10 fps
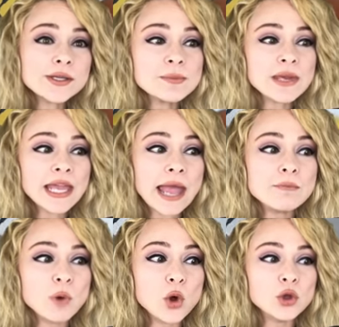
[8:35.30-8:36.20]
be a
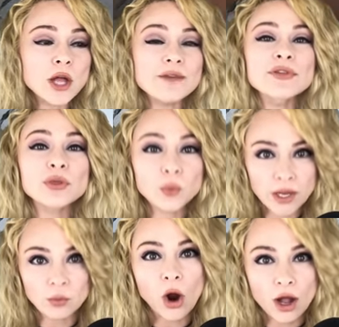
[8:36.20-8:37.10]
bowl of three
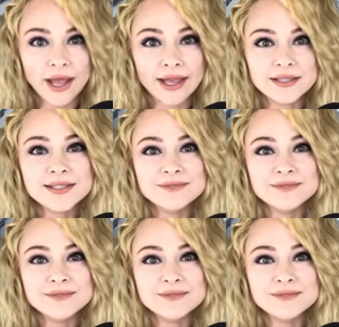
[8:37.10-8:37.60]
raw eggs.